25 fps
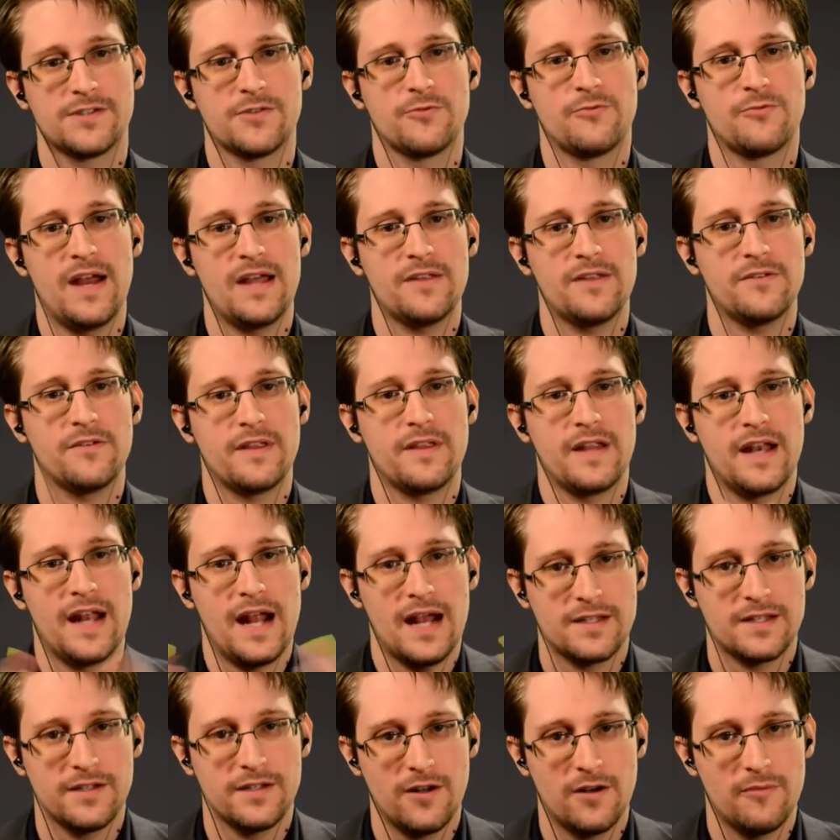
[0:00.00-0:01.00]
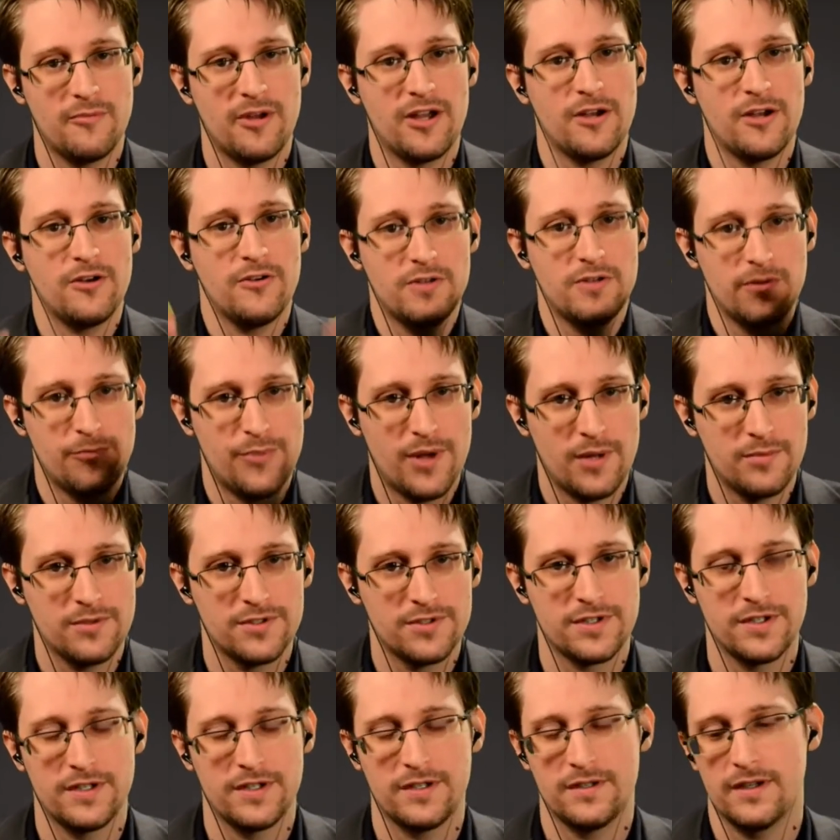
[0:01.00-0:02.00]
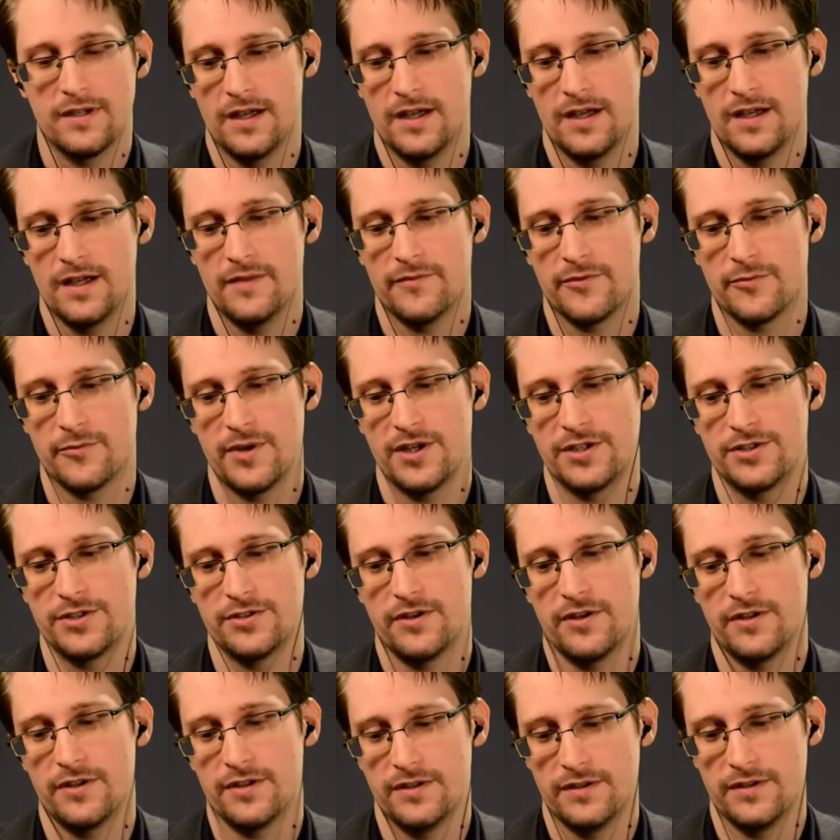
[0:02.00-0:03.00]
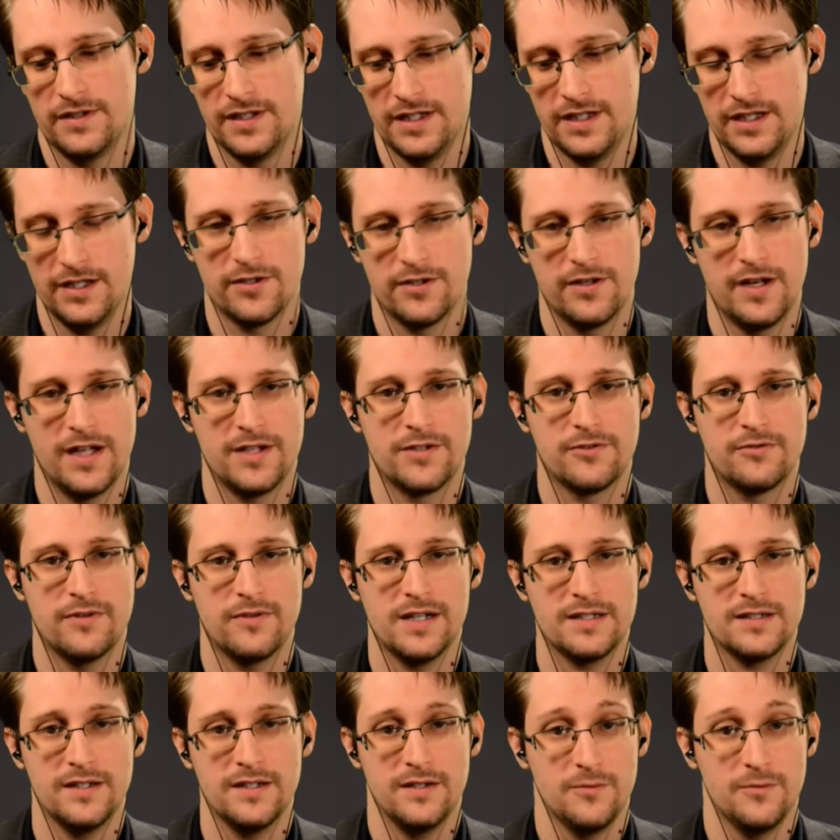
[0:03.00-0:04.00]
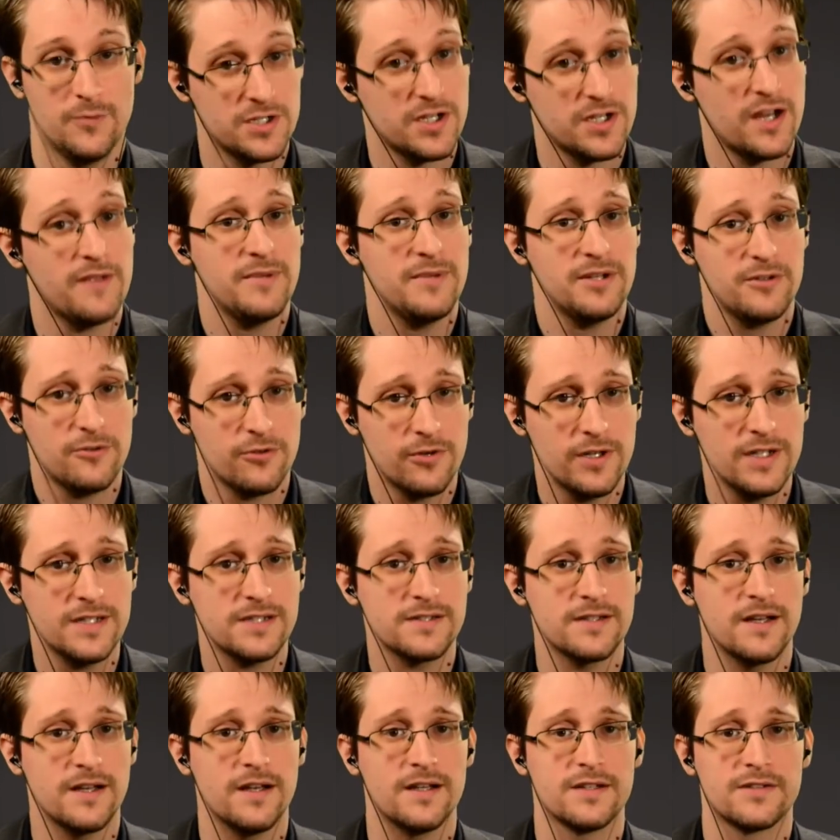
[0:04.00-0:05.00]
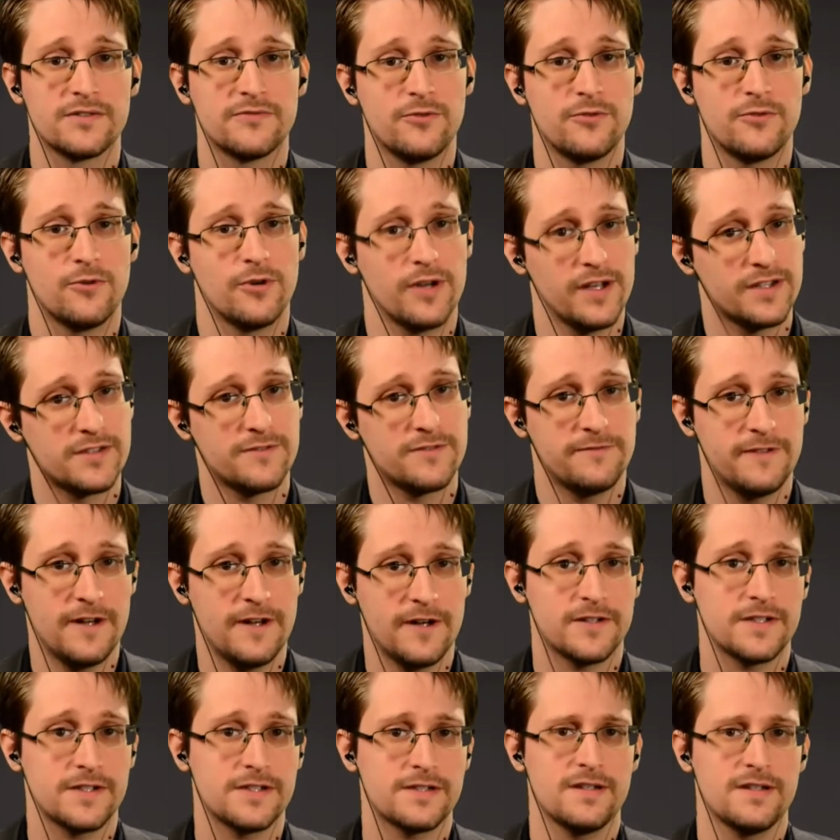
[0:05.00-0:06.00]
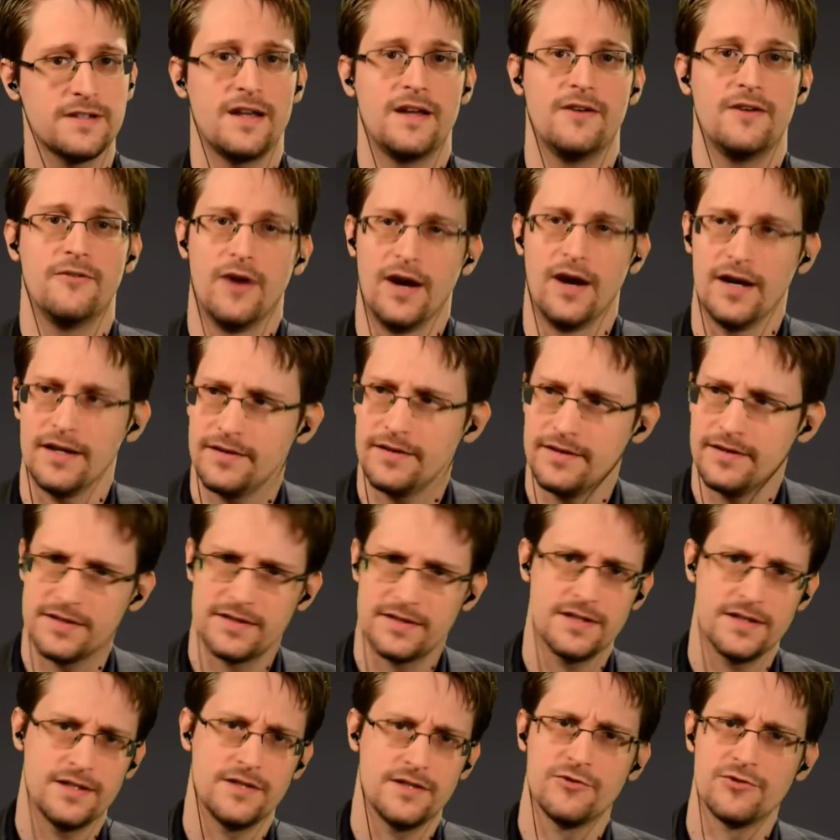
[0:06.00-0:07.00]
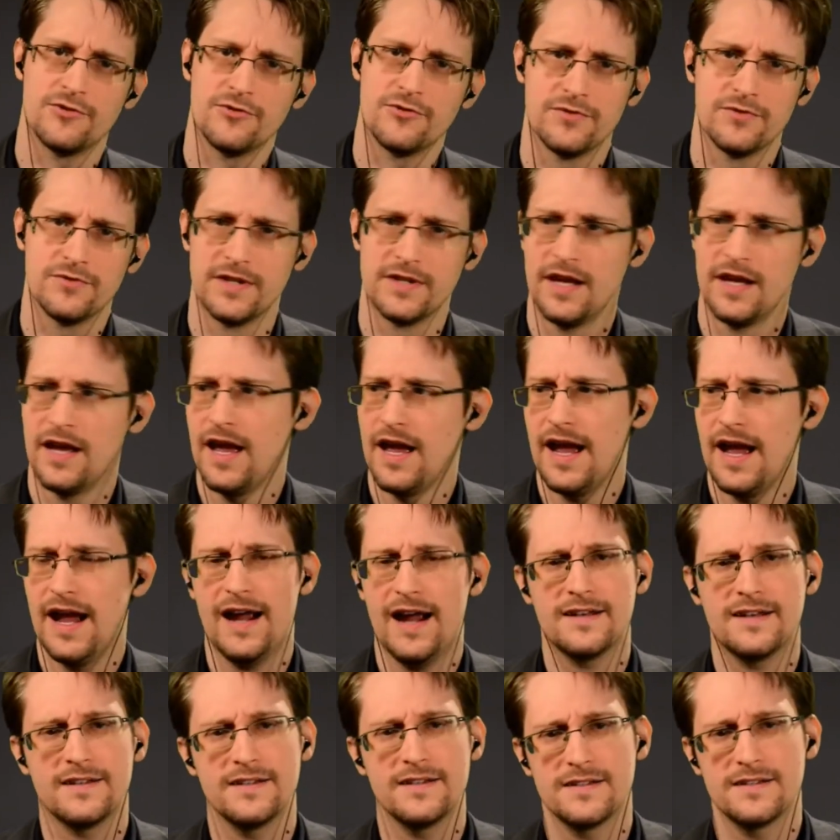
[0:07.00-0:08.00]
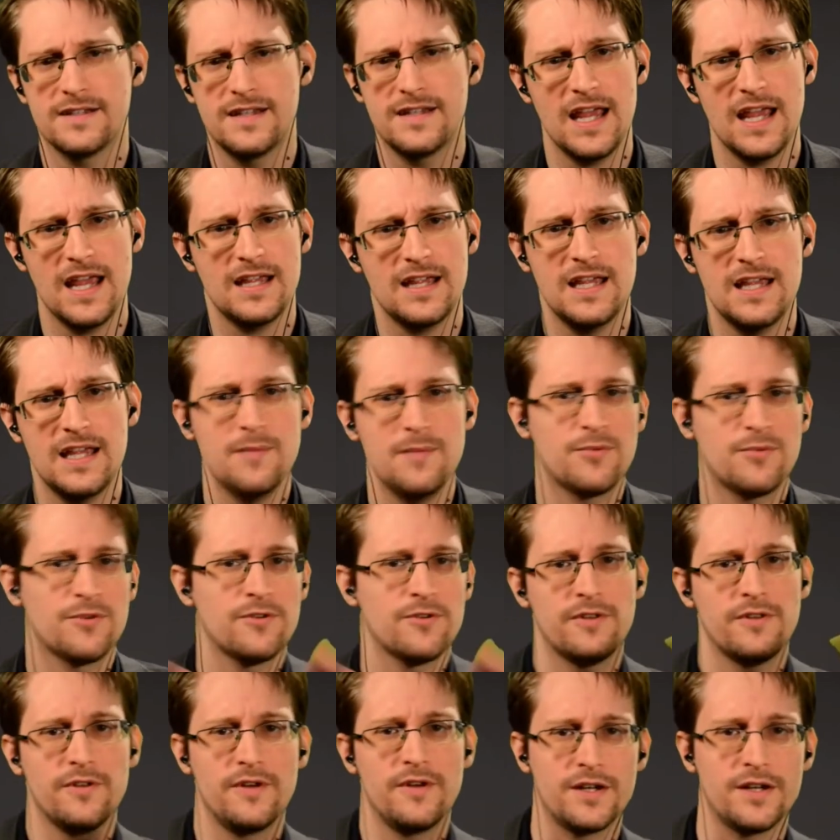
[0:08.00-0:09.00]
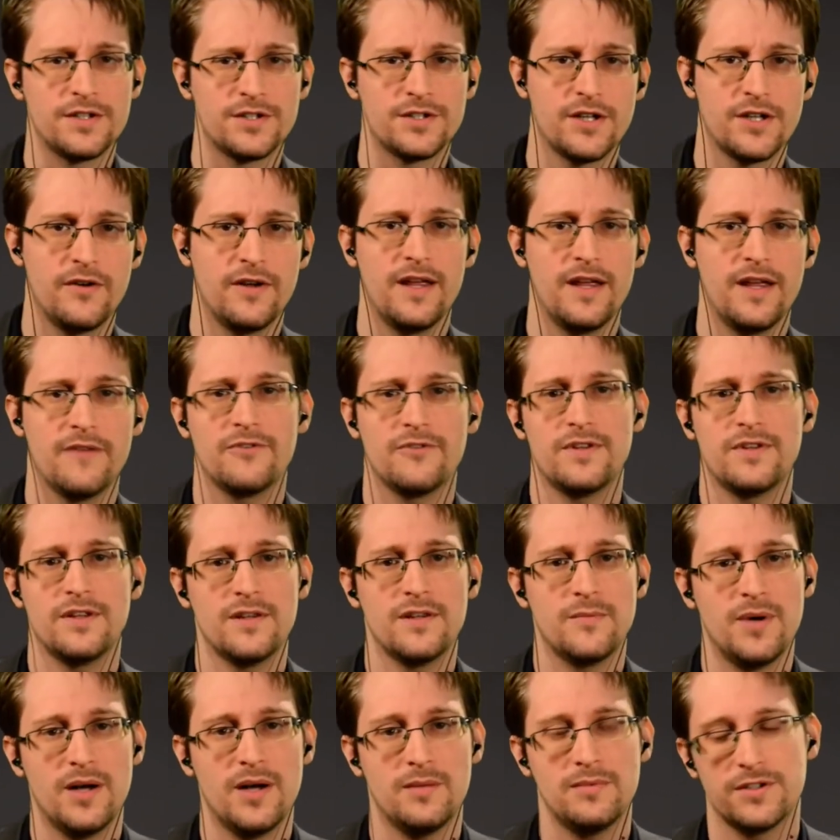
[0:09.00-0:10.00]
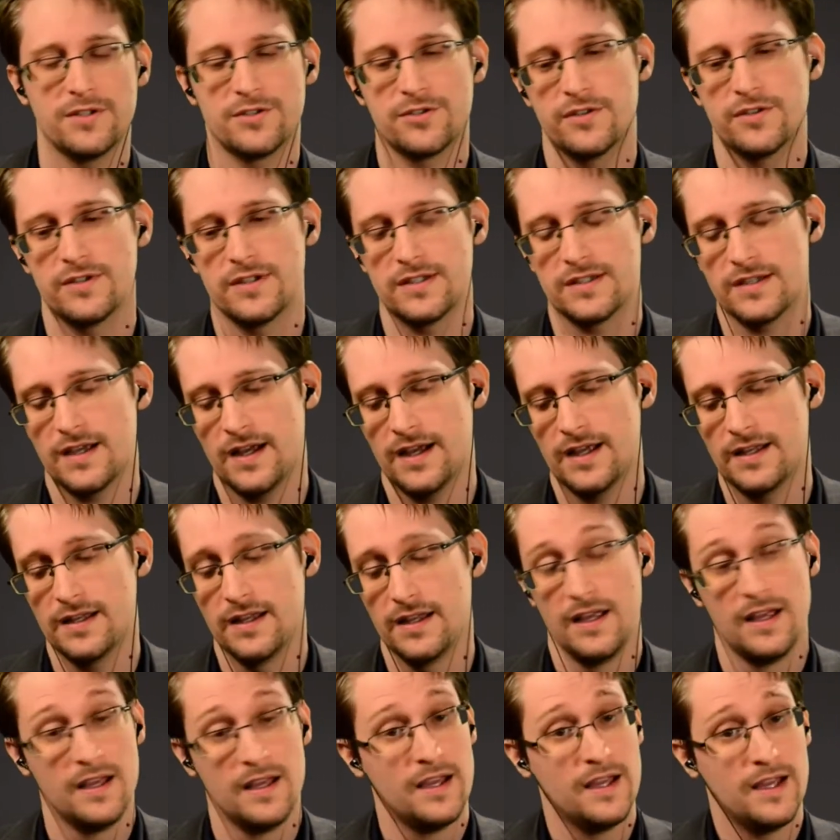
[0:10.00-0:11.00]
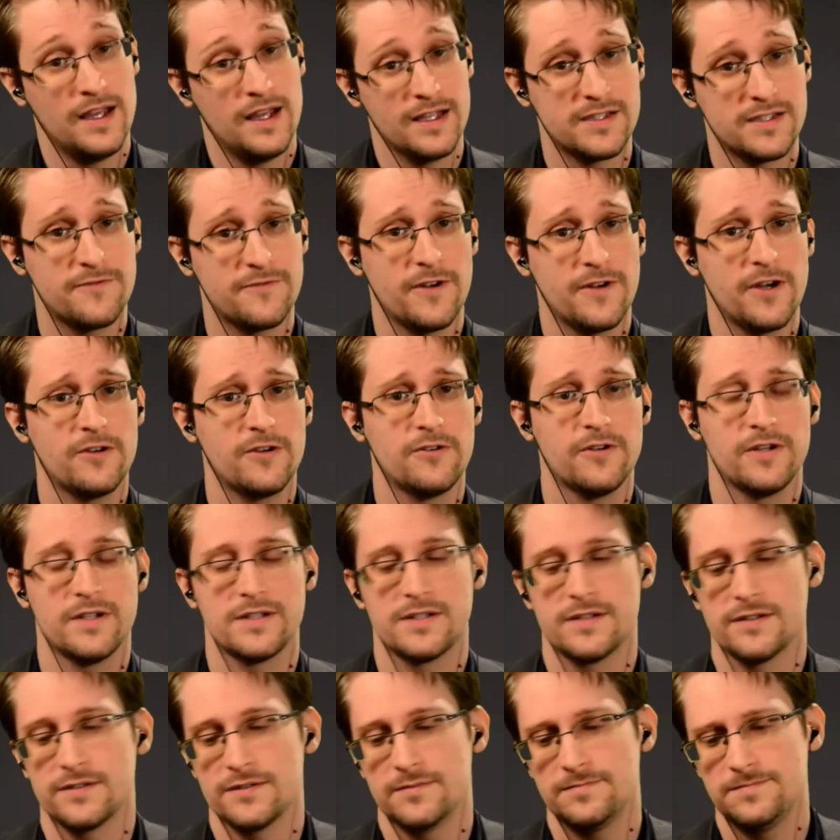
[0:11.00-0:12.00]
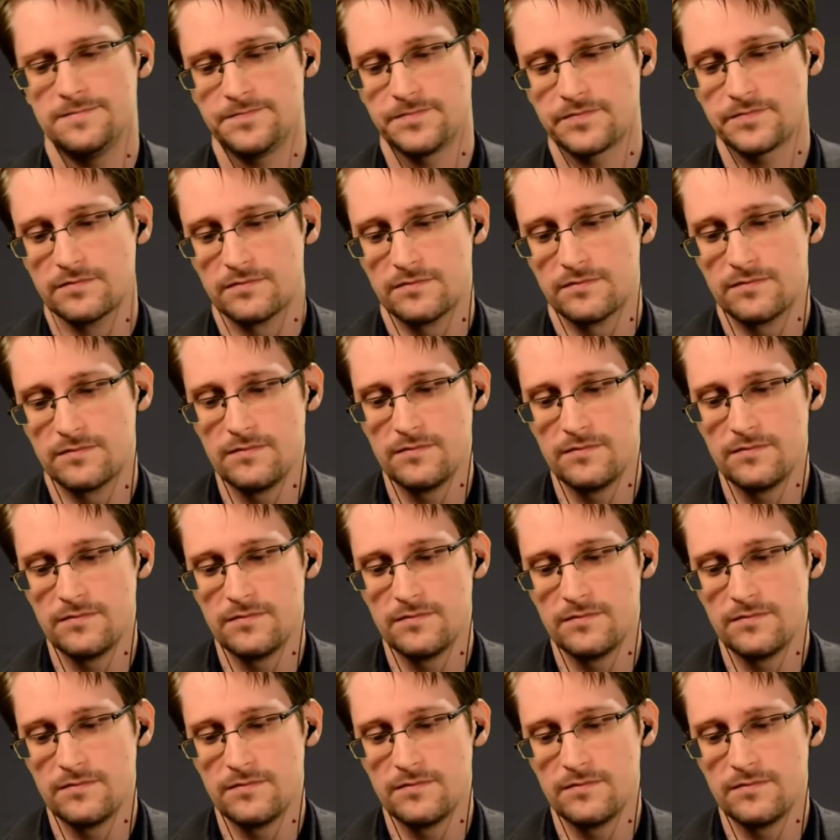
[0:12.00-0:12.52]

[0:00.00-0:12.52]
And so rather than acting on my own and publishing information on the internet directly, which I've been criticized for, and it's fair to say, right, this individual's acting as a gatekeeper, they're not sharing everything the public should decide. It's a fair criticism.